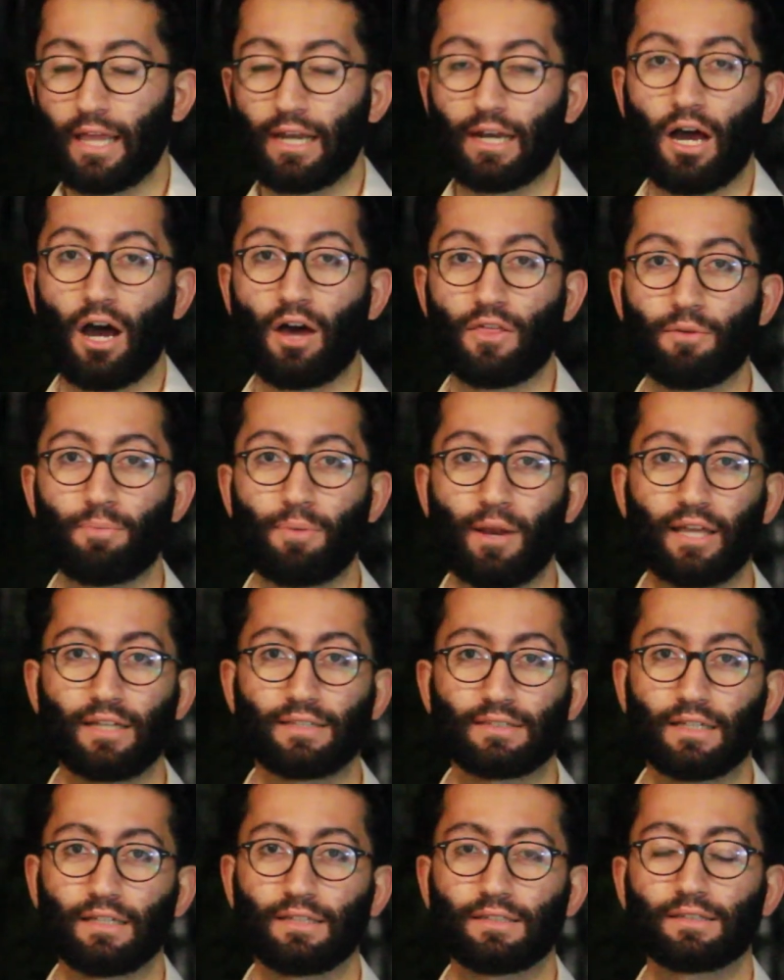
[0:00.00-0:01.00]
in other
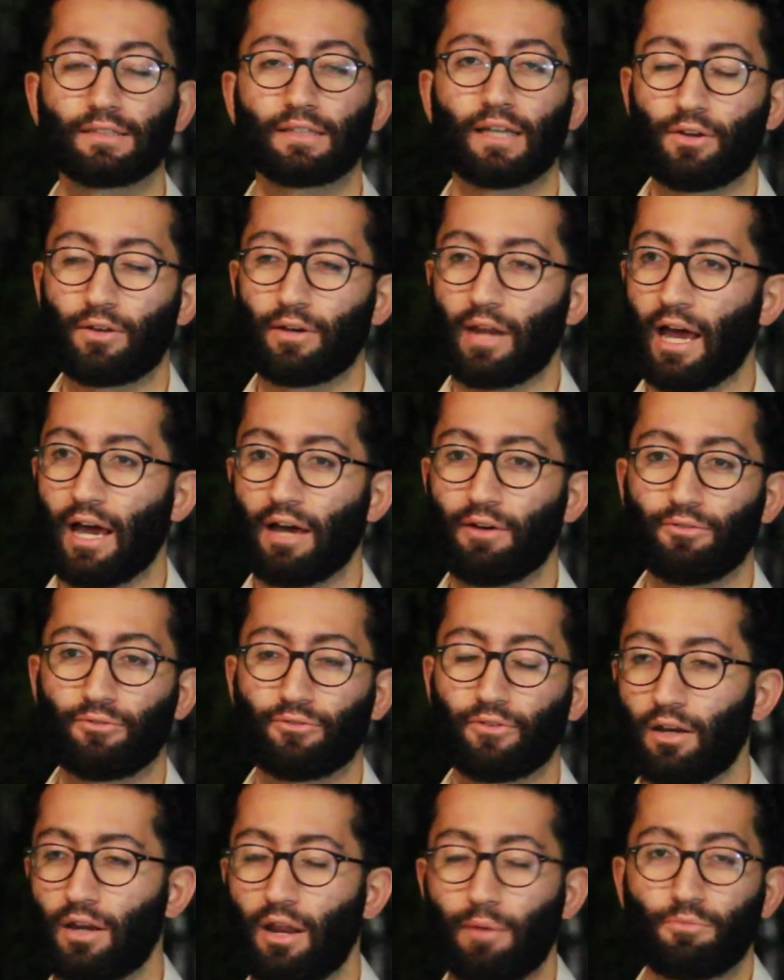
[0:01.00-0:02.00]
places, you can have
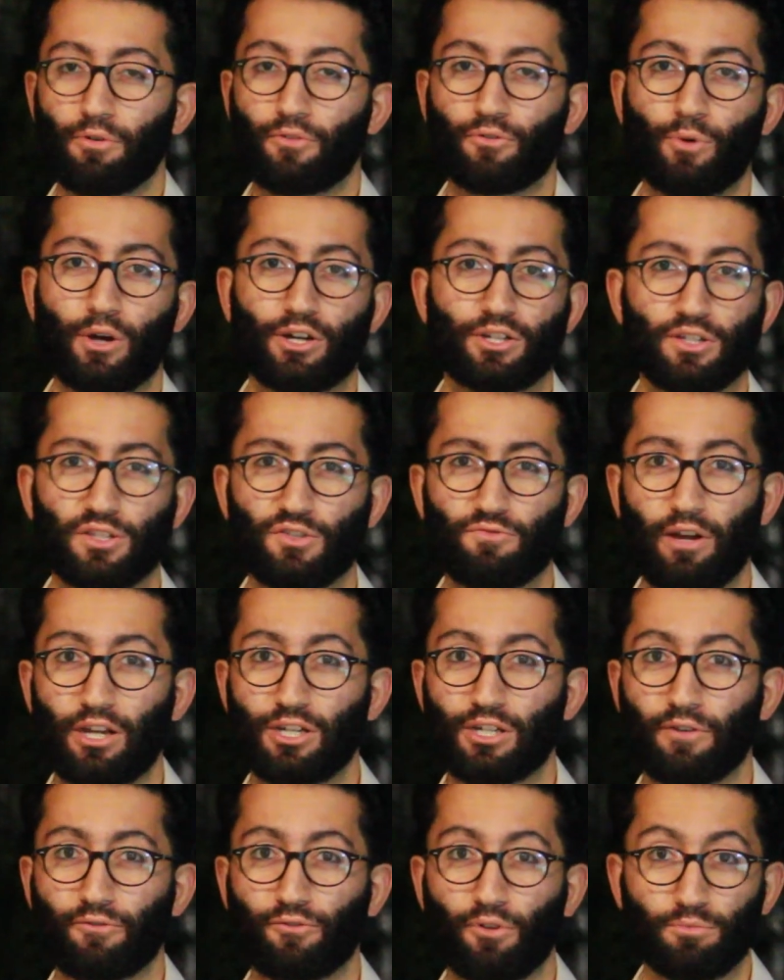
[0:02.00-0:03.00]
a number of questions
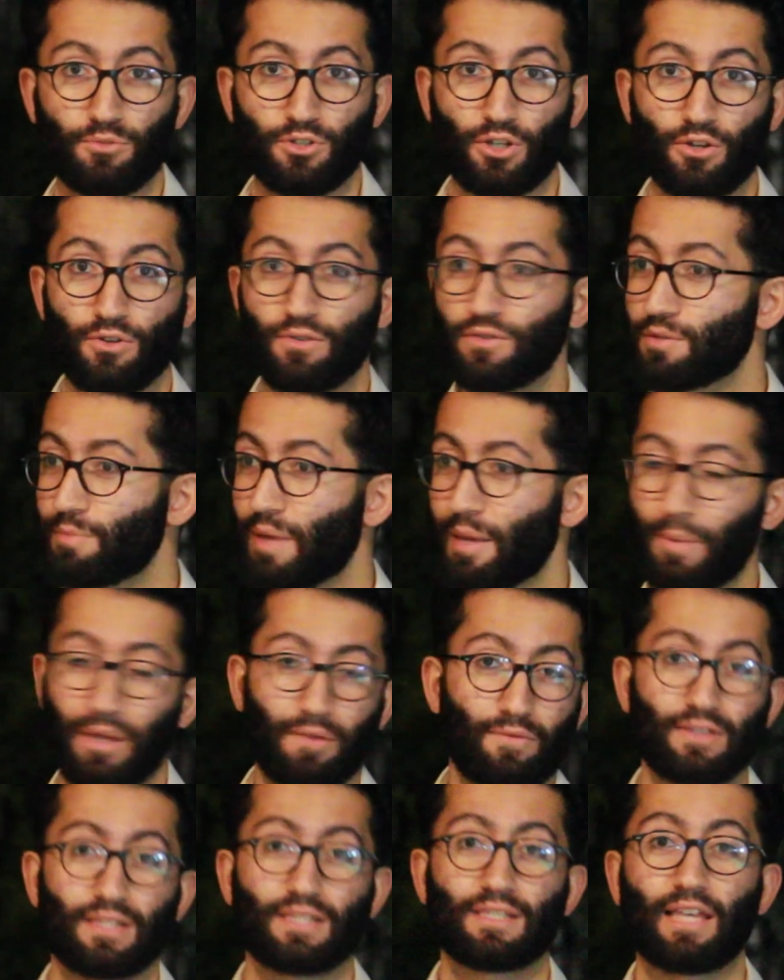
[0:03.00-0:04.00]
ranging from 2 to maybe
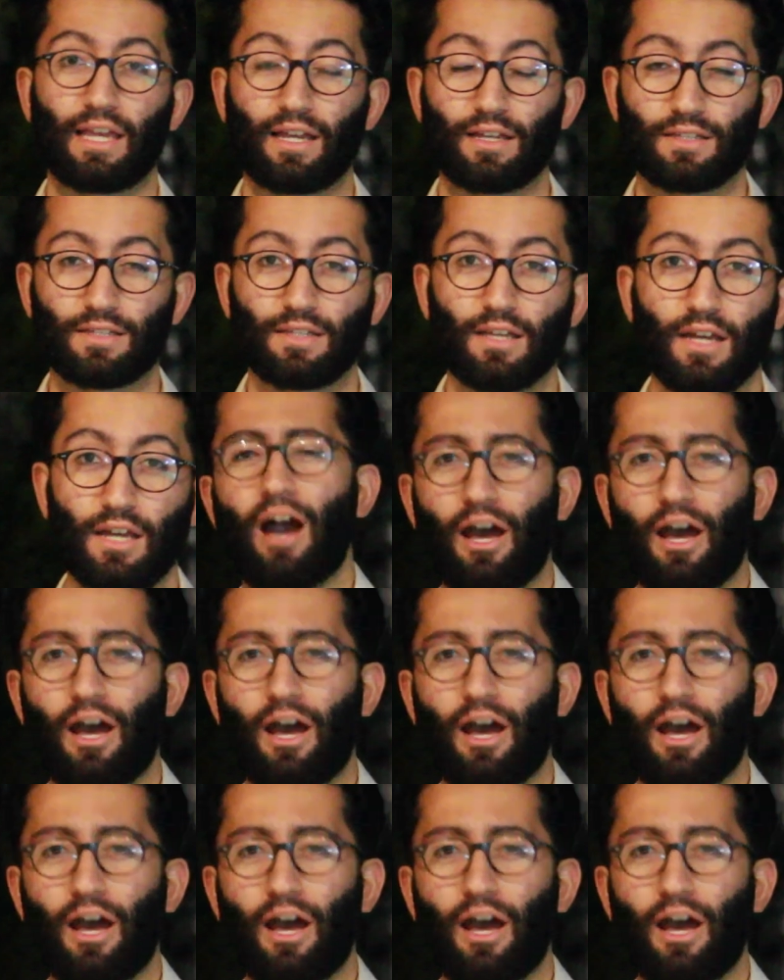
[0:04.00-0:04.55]
even 6.